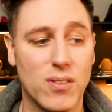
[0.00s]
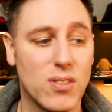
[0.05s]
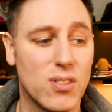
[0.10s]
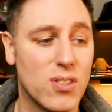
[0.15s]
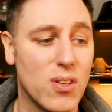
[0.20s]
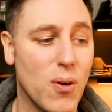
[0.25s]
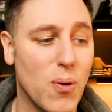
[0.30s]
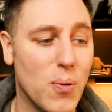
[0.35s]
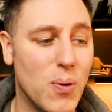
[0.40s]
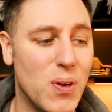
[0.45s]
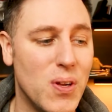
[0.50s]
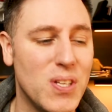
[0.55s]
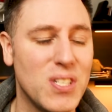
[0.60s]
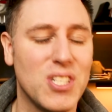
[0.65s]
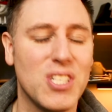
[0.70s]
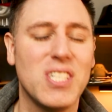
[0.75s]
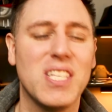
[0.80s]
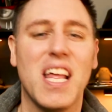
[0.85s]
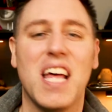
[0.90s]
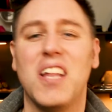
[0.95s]
So
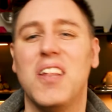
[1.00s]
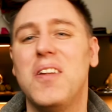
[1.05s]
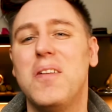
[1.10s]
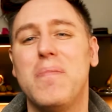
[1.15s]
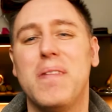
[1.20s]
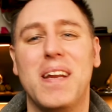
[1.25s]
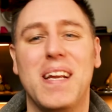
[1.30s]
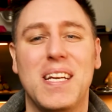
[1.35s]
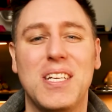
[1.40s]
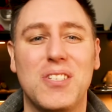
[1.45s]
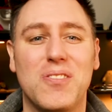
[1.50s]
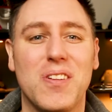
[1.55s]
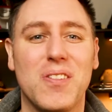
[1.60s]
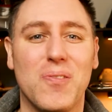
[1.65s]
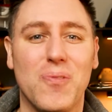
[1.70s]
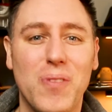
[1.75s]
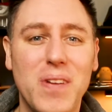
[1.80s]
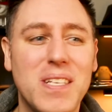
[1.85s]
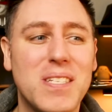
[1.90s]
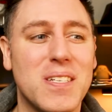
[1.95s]
just a little bit of history,
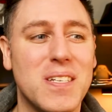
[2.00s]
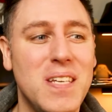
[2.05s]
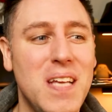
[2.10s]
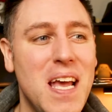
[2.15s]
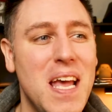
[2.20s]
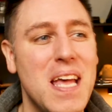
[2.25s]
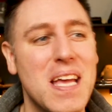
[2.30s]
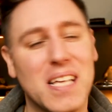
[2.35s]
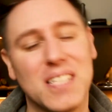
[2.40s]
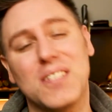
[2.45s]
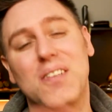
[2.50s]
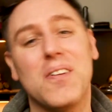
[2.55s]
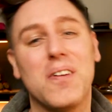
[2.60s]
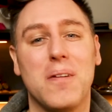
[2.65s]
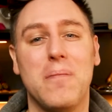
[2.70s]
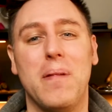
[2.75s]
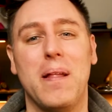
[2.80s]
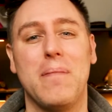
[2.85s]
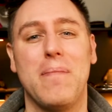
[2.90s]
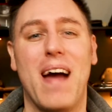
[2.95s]
the reason, because it's all
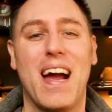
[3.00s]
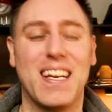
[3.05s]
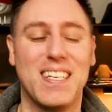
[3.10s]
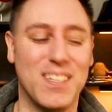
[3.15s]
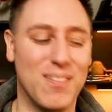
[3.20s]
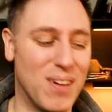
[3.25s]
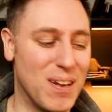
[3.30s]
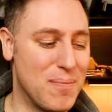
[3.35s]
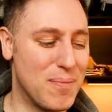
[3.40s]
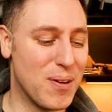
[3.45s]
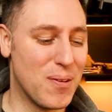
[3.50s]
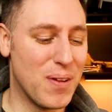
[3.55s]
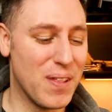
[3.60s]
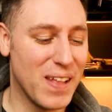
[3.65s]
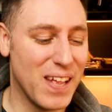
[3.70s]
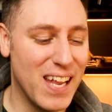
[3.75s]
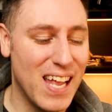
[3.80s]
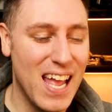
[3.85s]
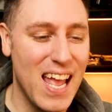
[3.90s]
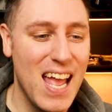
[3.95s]
gonna play back to what I'm doing with
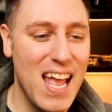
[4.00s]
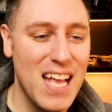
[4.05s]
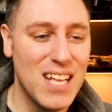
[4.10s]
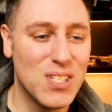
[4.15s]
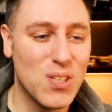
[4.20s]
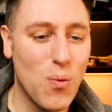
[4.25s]
it.